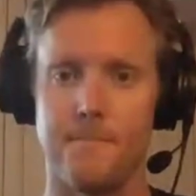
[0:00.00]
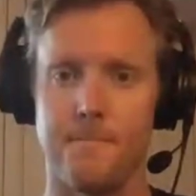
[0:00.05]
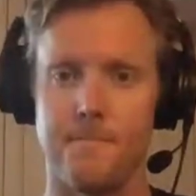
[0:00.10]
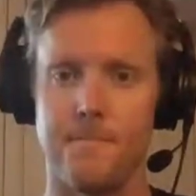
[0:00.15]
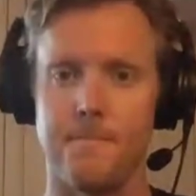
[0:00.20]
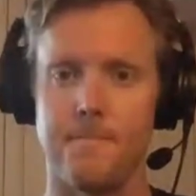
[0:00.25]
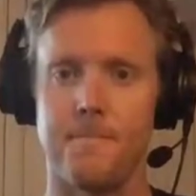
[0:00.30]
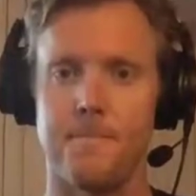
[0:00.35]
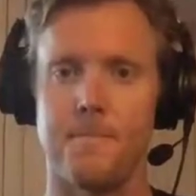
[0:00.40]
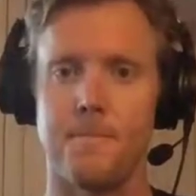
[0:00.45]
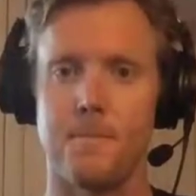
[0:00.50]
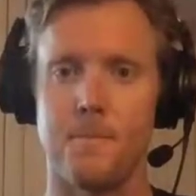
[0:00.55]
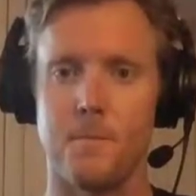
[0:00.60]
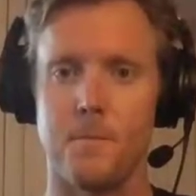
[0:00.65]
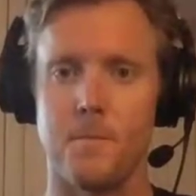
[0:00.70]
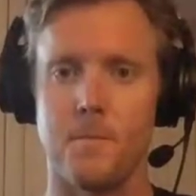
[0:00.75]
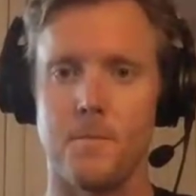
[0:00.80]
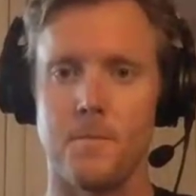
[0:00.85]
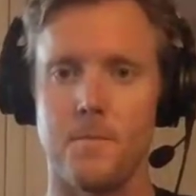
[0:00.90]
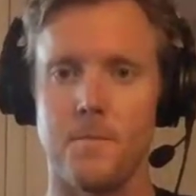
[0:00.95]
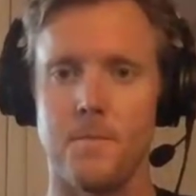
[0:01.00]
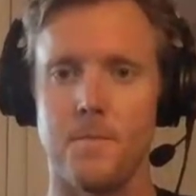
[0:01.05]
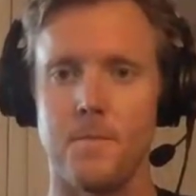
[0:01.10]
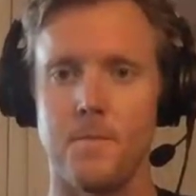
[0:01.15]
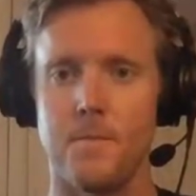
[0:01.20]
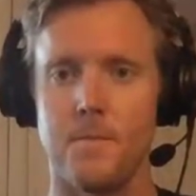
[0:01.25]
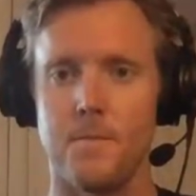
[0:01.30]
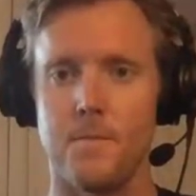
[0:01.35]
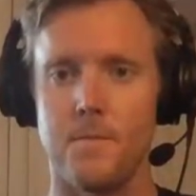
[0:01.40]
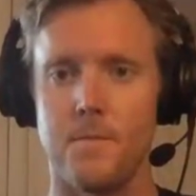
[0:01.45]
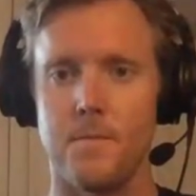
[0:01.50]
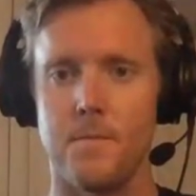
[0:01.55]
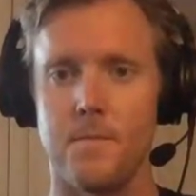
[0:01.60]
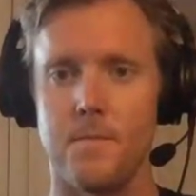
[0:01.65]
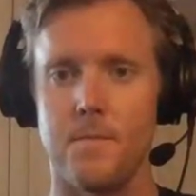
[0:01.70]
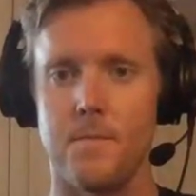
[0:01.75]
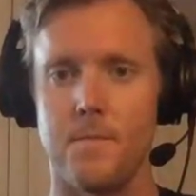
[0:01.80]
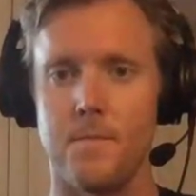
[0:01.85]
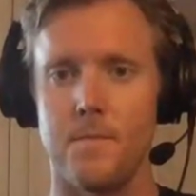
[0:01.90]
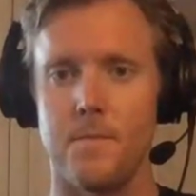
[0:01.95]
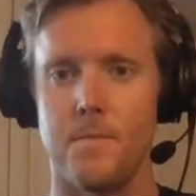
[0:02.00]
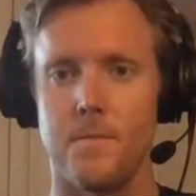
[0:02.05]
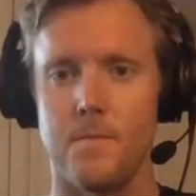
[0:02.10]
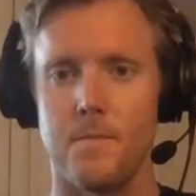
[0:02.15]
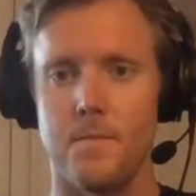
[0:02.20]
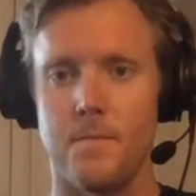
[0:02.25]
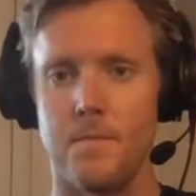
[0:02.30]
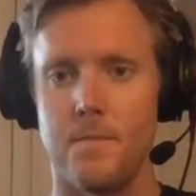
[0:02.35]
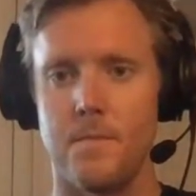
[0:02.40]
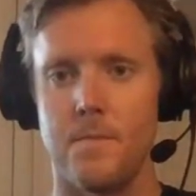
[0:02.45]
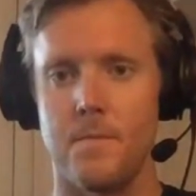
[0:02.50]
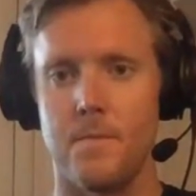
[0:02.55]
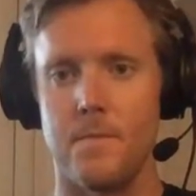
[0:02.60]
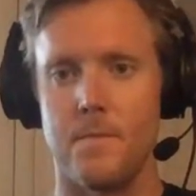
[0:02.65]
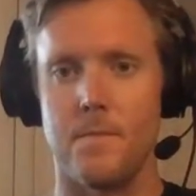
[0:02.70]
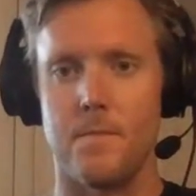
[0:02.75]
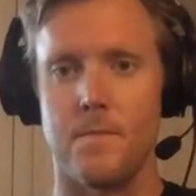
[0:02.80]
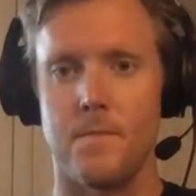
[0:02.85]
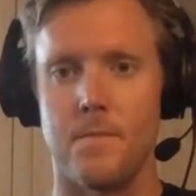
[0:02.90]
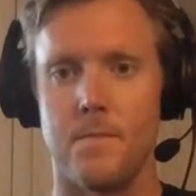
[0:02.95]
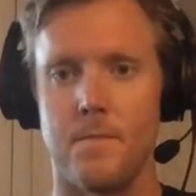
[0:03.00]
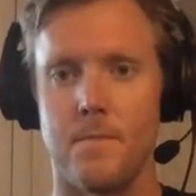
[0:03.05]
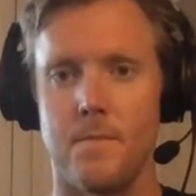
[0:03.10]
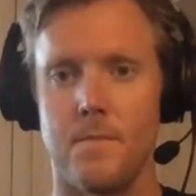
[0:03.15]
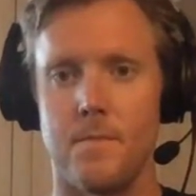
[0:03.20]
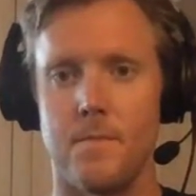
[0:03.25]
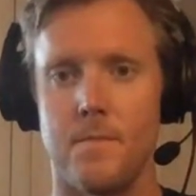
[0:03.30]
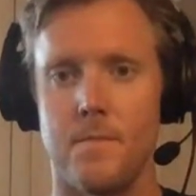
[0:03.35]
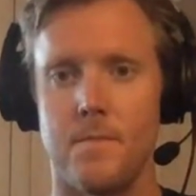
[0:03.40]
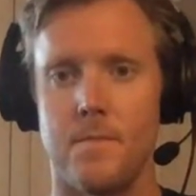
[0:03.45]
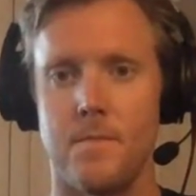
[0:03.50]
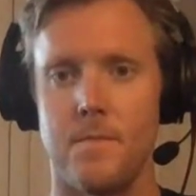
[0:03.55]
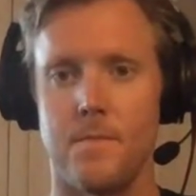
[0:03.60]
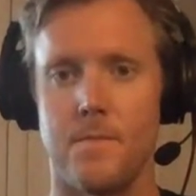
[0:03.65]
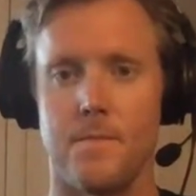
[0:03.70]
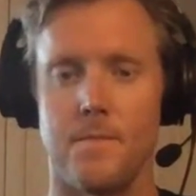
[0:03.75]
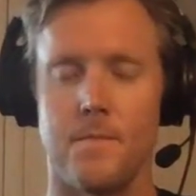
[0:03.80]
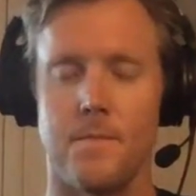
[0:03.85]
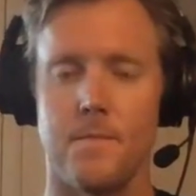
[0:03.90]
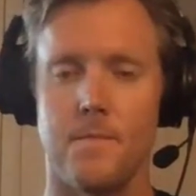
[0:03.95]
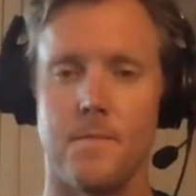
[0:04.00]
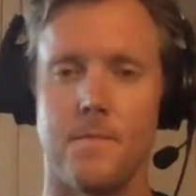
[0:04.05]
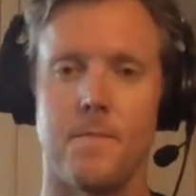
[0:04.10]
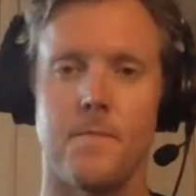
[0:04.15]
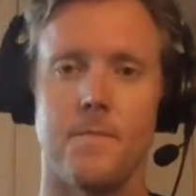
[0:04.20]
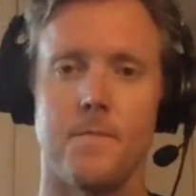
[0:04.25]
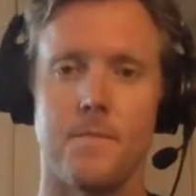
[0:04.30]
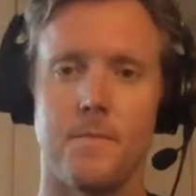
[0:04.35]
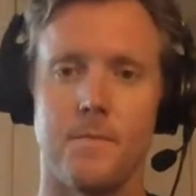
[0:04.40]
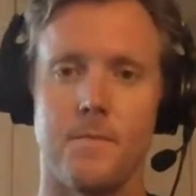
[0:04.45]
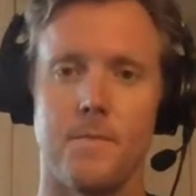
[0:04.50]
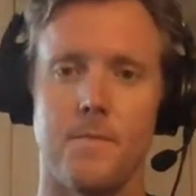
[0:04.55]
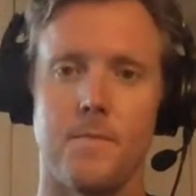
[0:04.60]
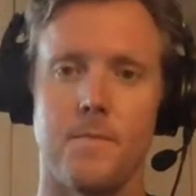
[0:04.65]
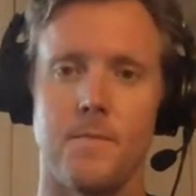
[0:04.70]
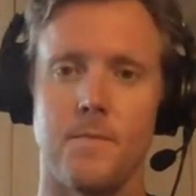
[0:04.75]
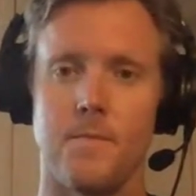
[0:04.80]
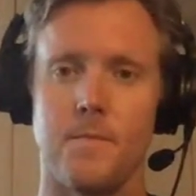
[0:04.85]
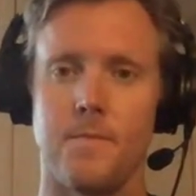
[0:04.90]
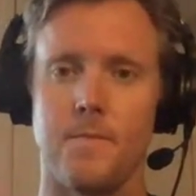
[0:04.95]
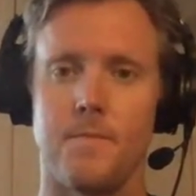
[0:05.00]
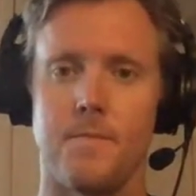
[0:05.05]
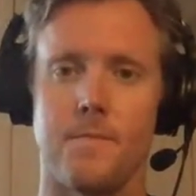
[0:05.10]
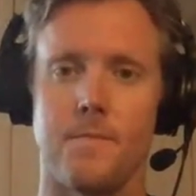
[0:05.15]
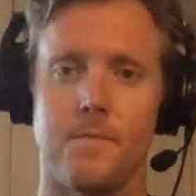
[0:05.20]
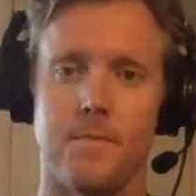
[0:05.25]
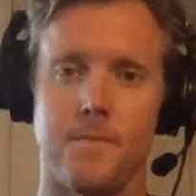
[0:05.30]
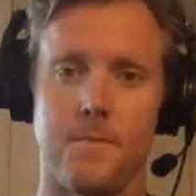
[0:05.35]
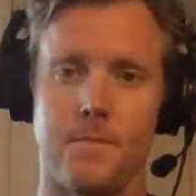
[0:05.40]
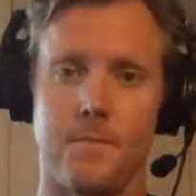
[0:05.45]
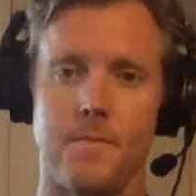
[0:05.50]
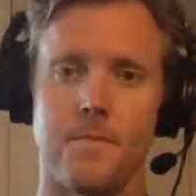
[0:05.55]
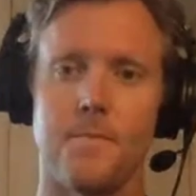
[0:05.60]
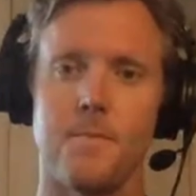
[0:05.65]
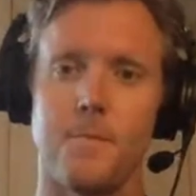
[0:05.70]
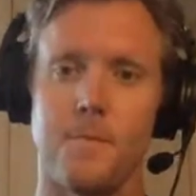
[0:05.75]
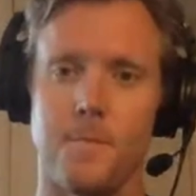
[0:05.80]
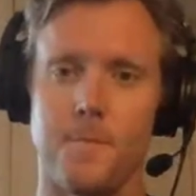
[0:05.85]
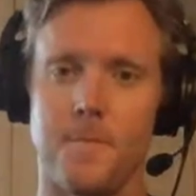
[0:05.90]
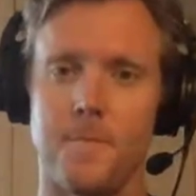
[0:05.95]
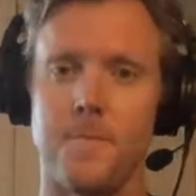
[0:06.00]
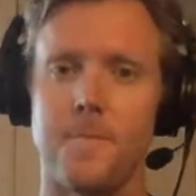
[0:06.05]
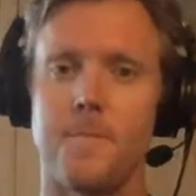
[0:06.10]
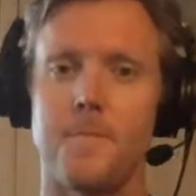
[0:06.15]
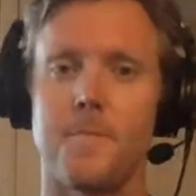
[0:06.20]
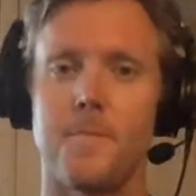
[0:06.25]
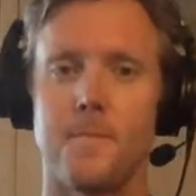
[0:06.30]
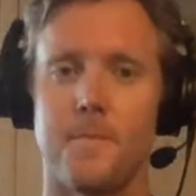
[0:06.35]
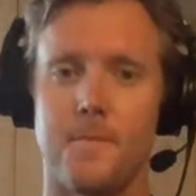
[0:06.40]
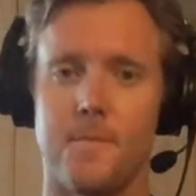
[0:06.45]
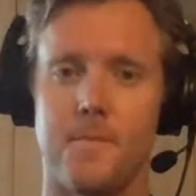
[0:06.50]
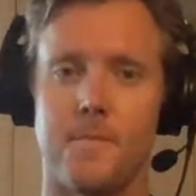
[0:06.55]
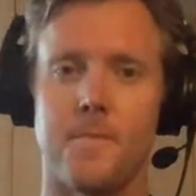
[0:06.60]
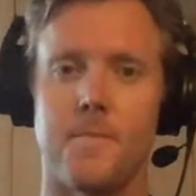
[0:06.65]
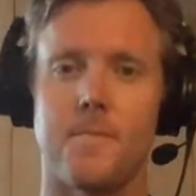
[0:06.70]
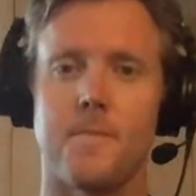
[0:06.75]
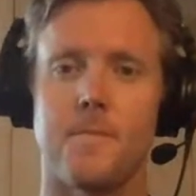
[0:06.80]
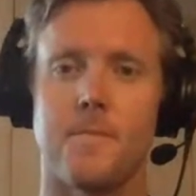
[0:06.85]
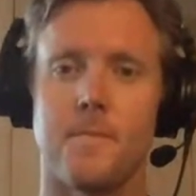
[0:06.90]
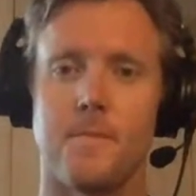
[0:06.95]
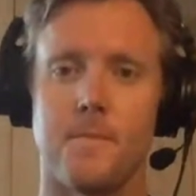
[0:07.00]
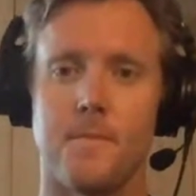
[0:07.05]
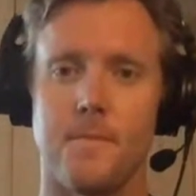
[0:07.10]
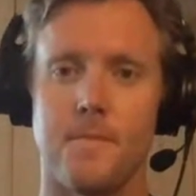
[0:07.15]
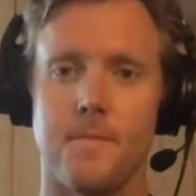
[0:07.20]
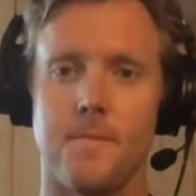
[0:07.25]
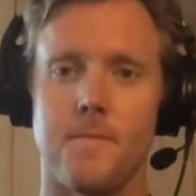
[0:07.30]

(not speaking)